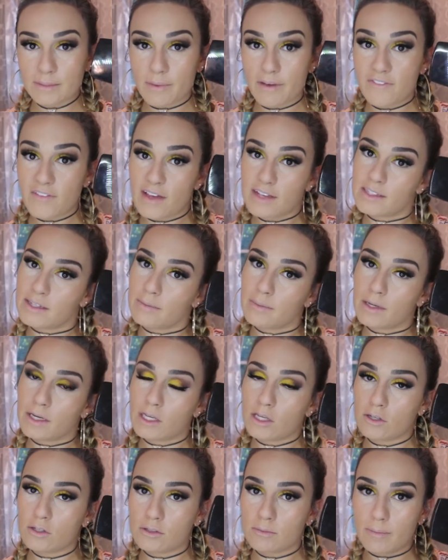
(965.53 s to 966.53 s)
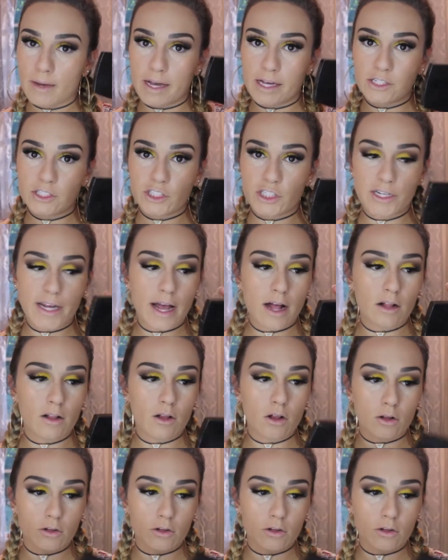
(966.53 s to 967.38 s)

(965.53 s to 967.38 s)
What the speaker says: of my face, I'm going to use my Chanel